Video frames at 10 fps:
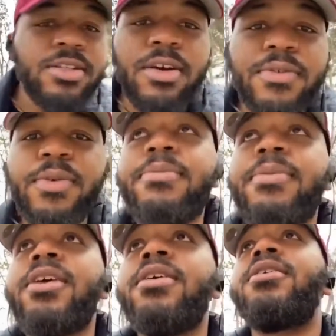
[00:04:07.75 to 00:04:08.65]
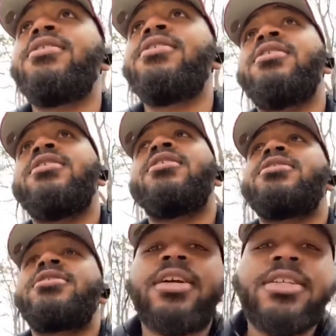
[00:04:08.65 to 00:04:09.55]
just over with, man.
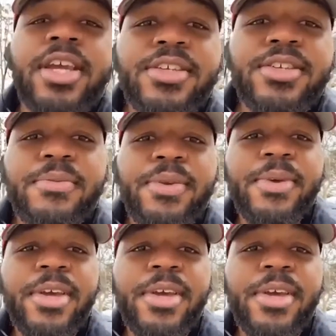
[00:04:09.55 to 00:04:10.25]
Take a chance on me,